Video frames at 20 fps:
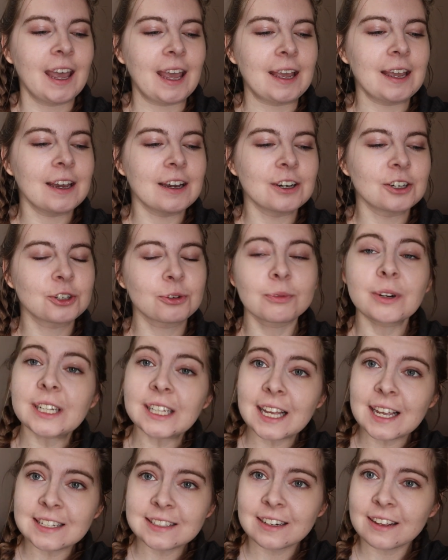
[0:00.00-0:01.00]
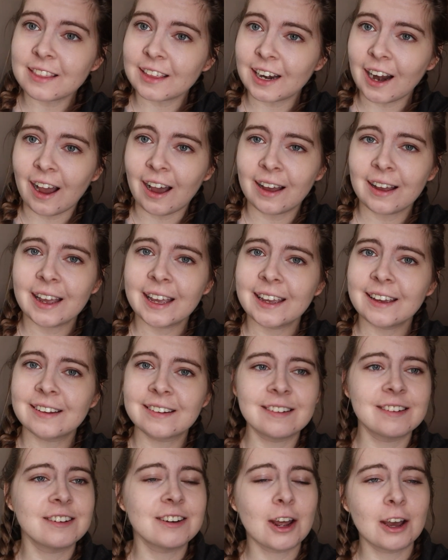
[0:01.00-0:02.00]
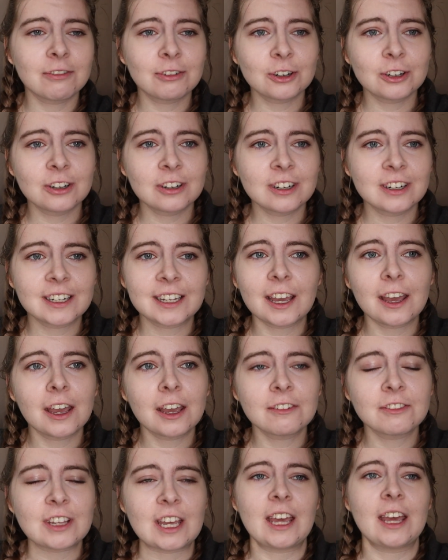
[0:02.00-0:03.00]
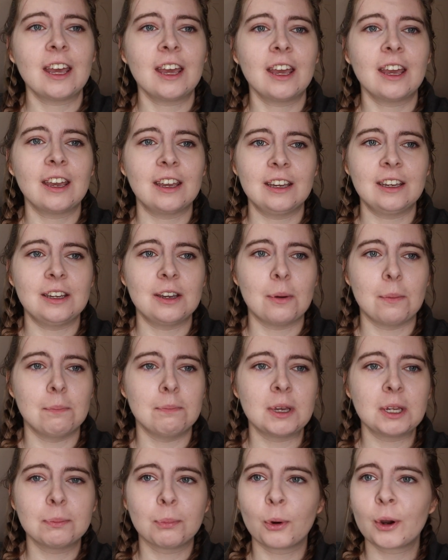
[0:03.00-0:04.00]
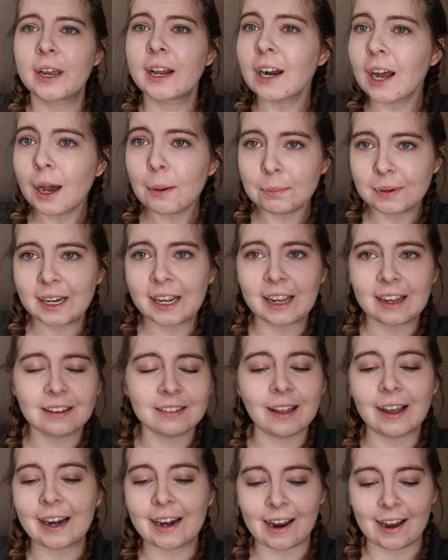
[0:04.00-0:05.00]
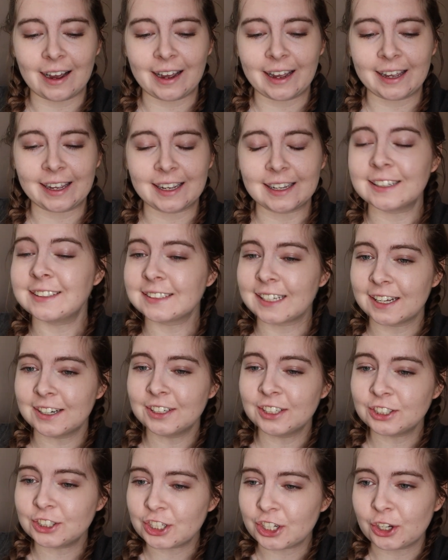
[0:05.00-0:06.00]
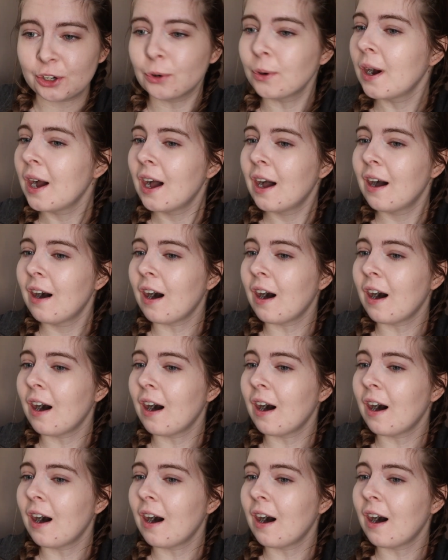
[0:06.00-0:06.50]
and realized that I never gave a midpoint update like I intended to.